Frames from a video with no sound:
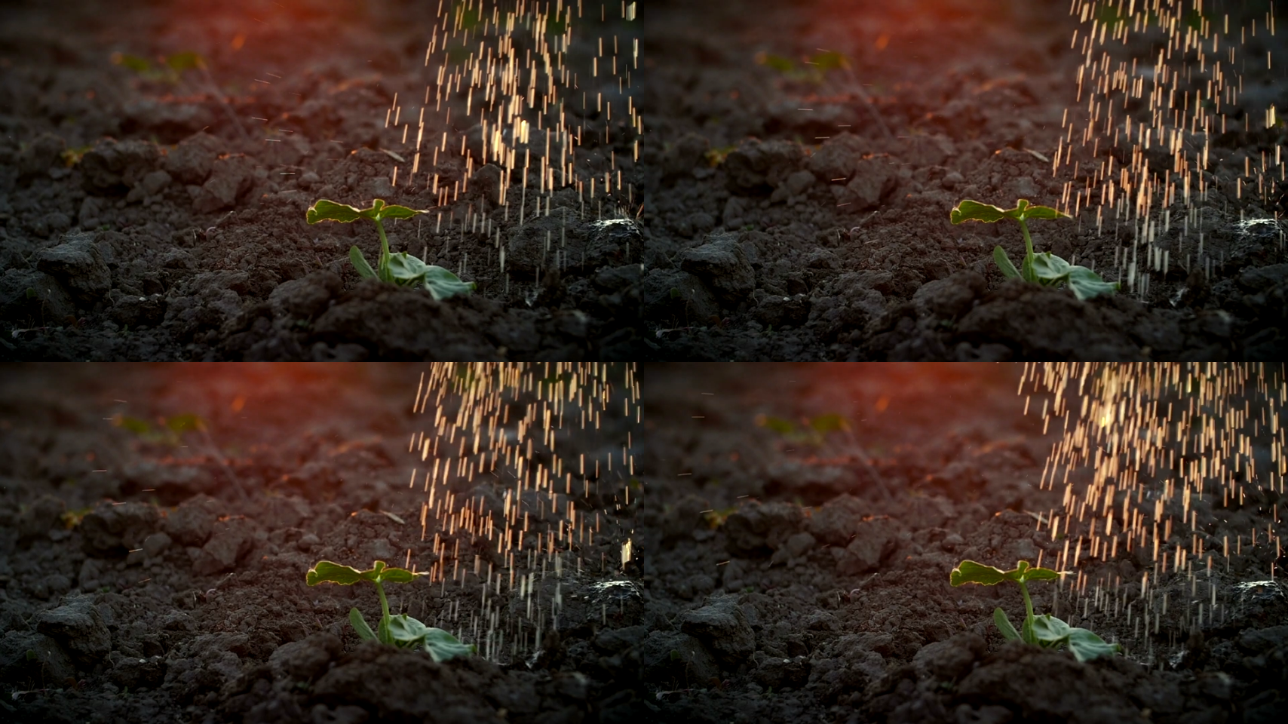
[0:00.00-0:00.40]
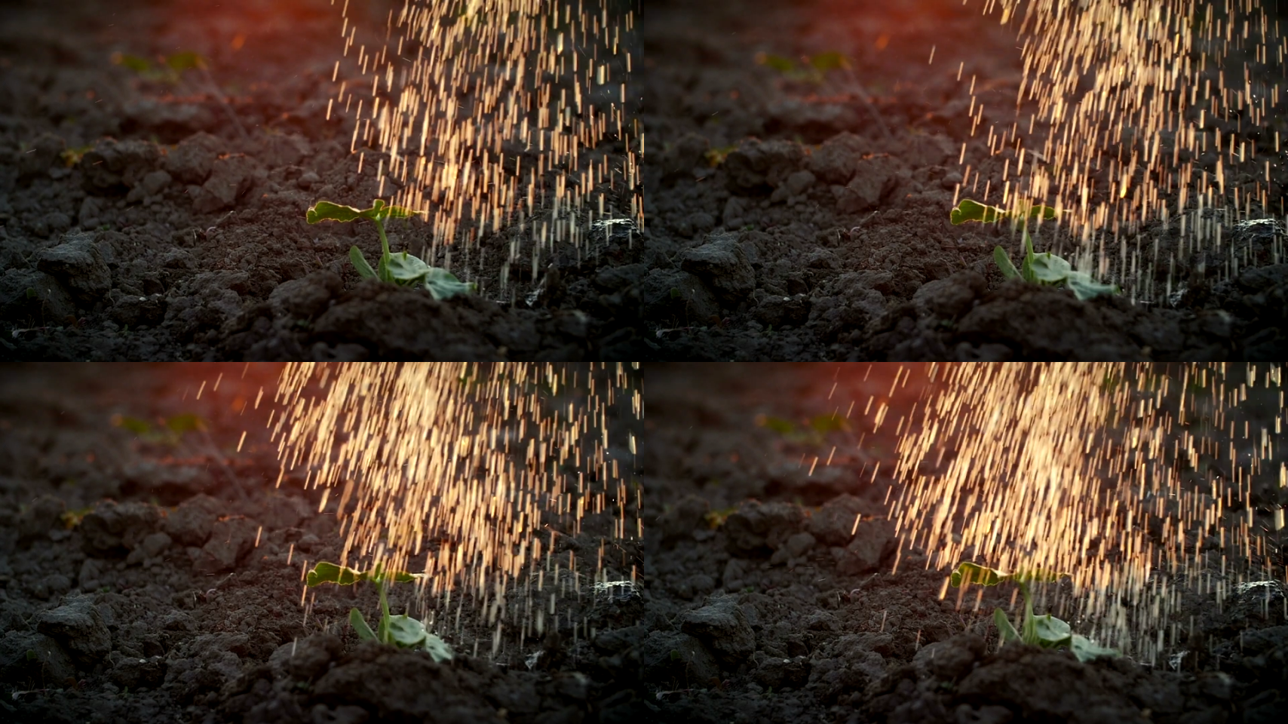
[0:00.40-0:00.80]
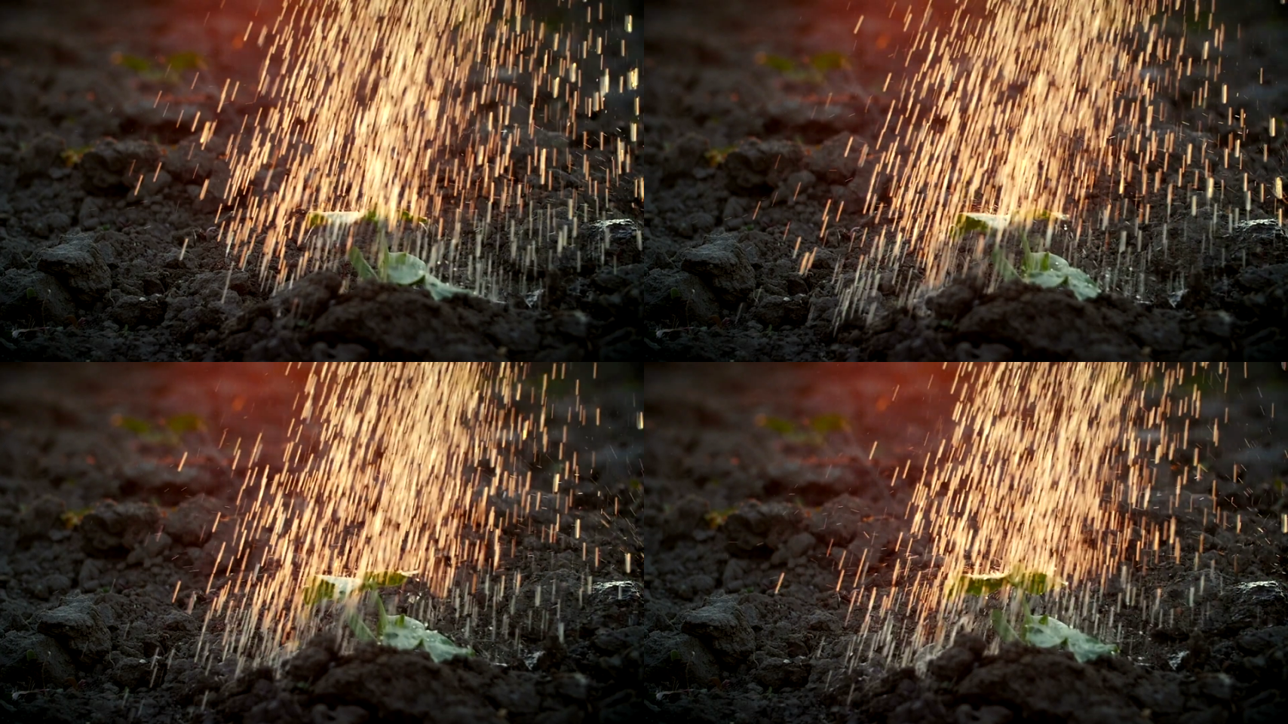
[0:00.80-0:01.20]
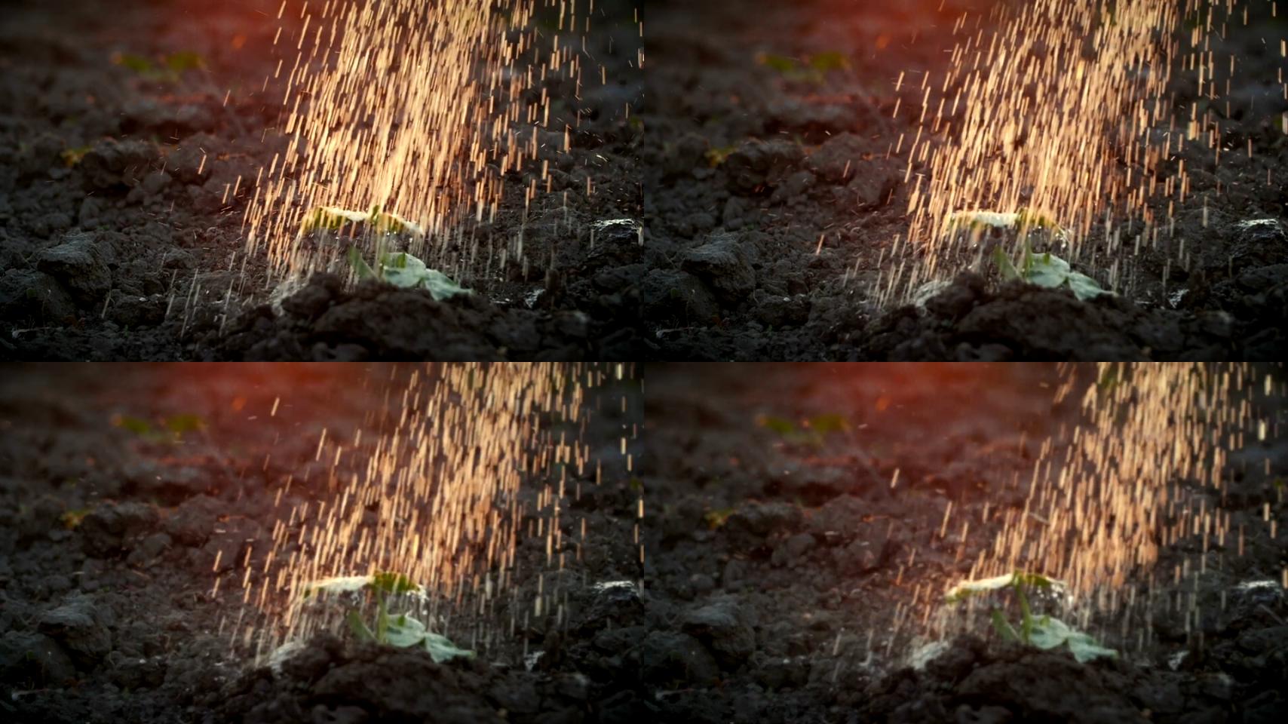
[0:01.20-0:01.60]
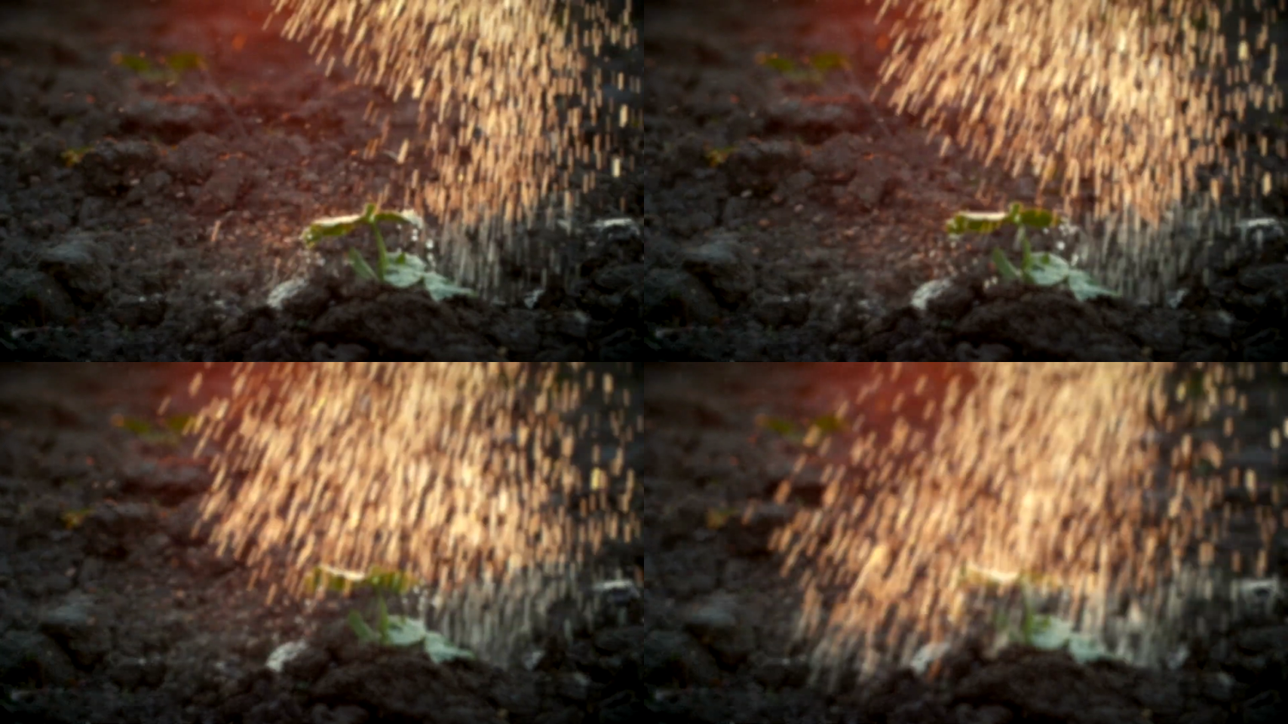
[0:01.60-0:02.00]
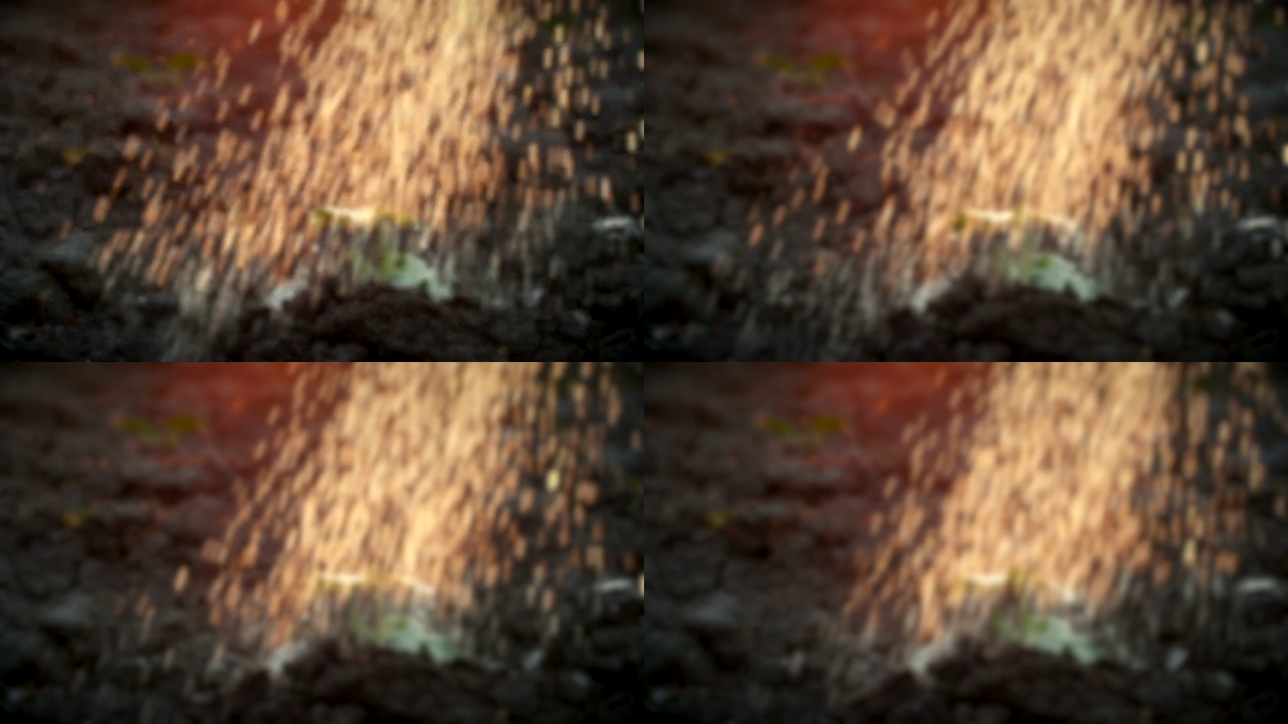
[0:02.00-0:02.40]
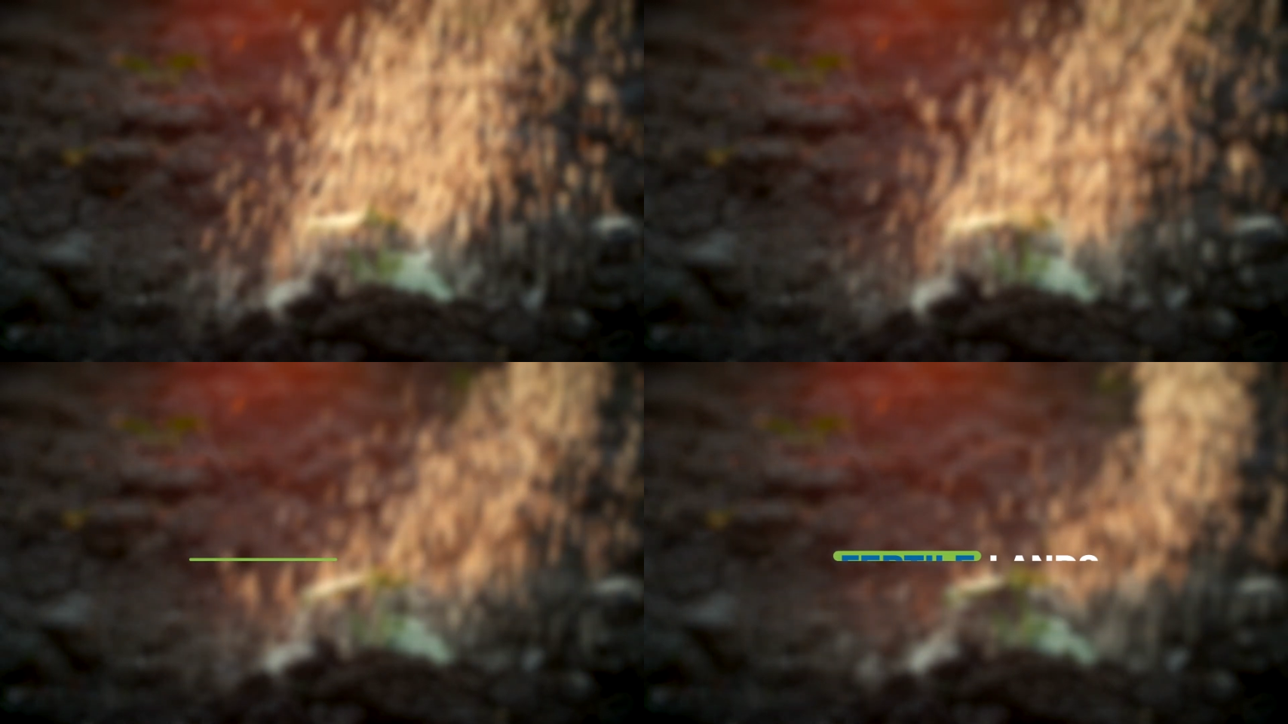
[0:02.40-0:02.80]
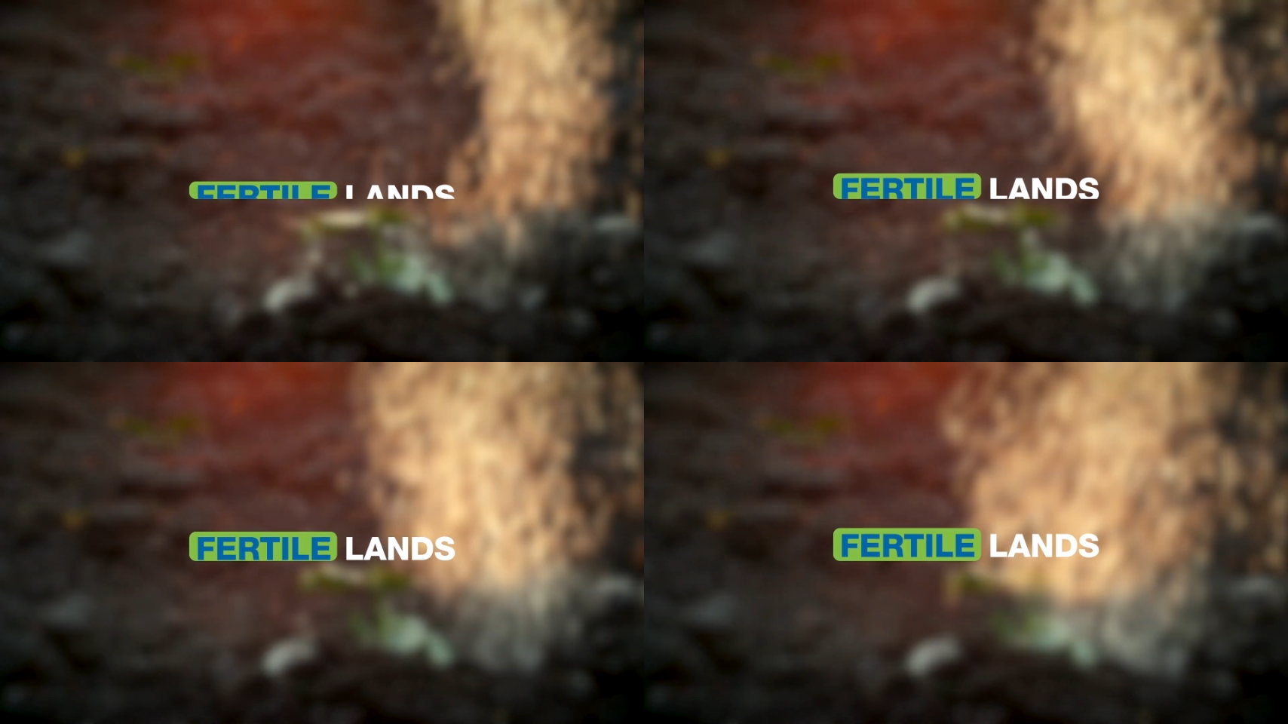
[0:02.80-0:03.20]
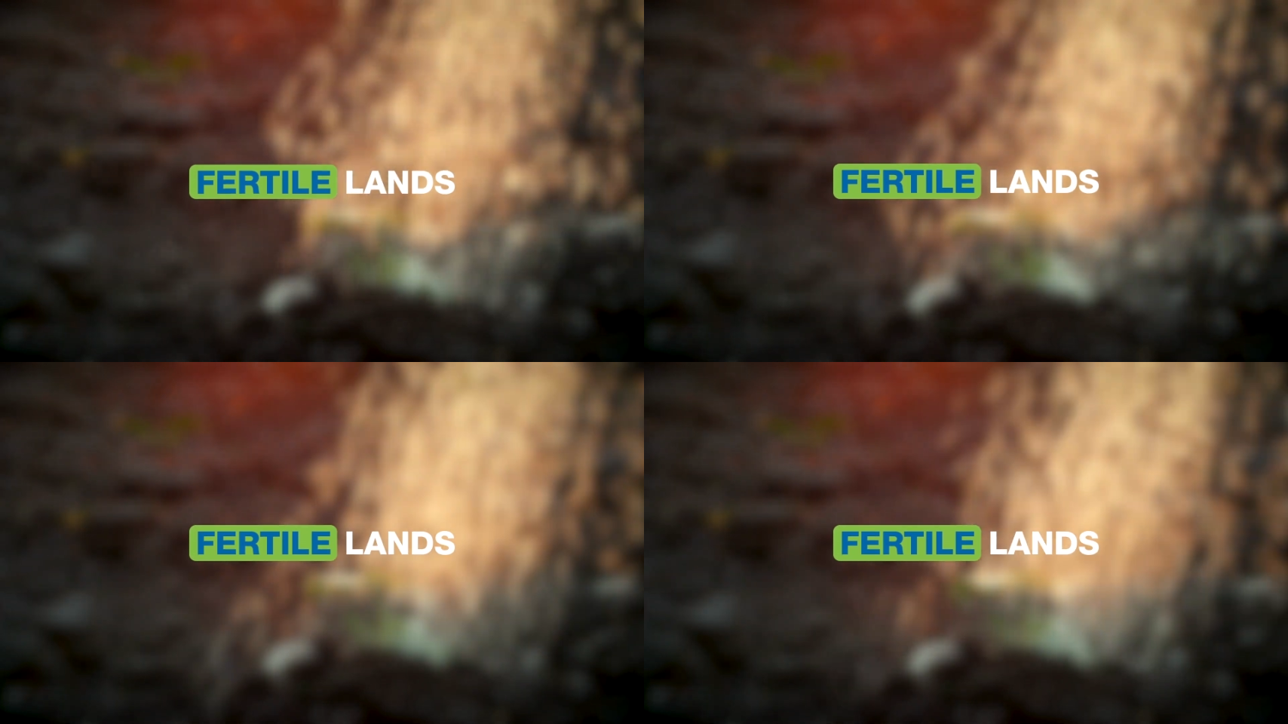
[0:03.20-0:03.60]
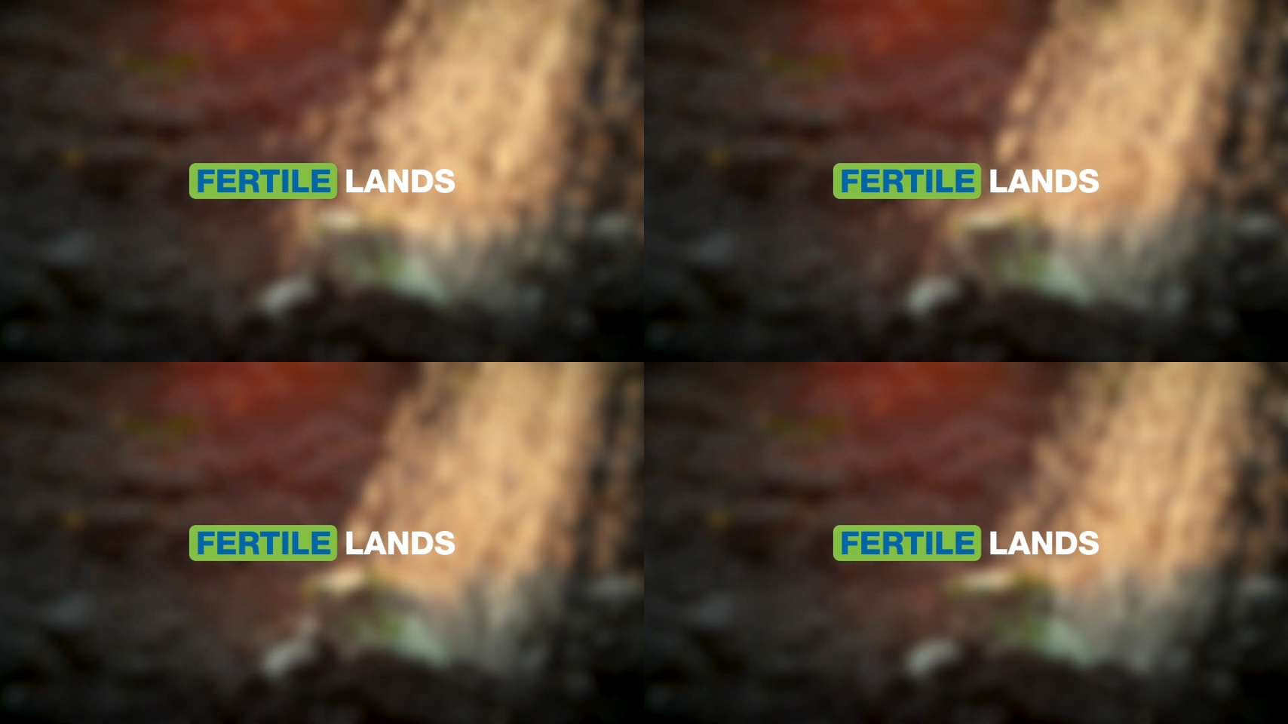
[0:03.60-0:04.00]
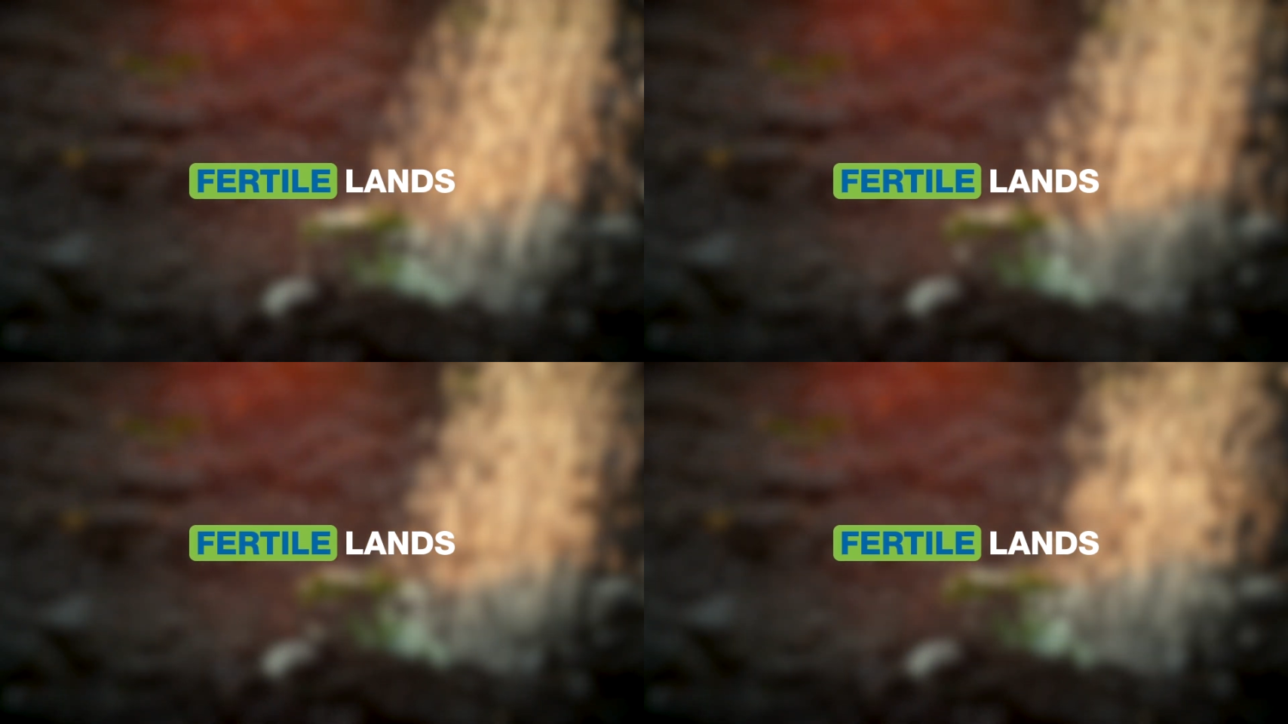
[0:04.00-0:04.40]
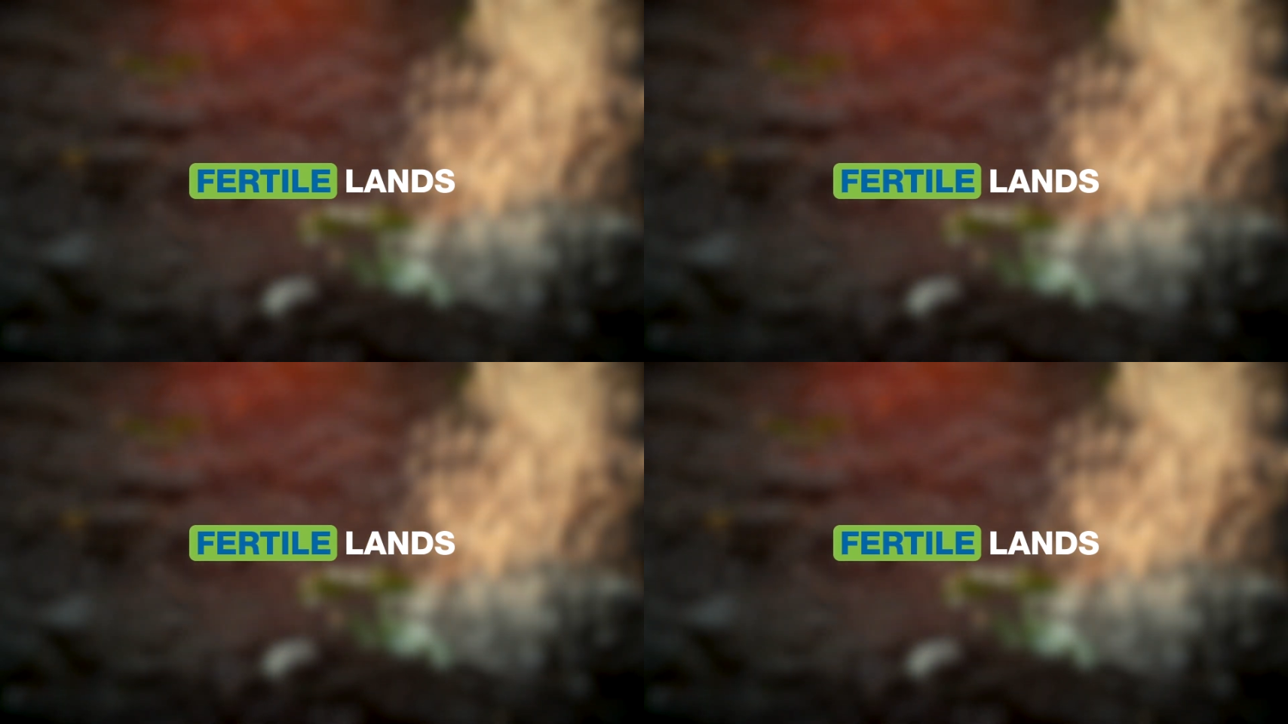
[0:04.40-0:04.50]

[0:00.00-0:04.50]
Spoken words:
(no speaker visible)